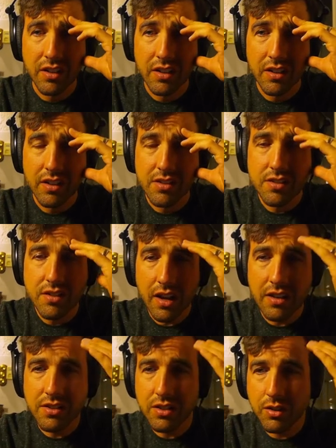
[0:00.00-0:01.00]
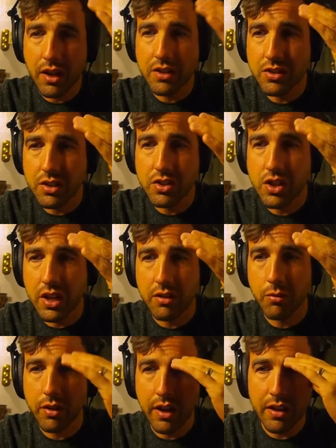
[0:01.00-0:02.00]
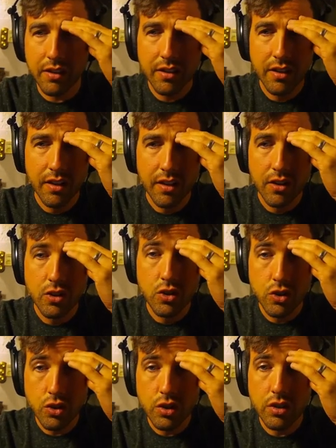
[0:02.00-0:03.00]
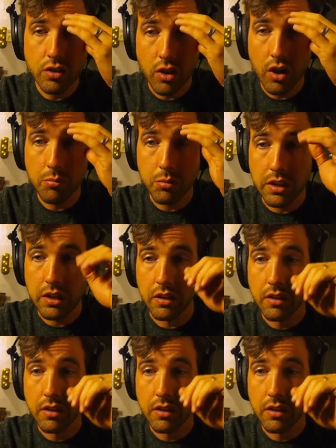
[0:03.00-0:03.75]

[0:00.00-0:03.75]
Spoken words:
It's not until you actually change. Well, that should not be.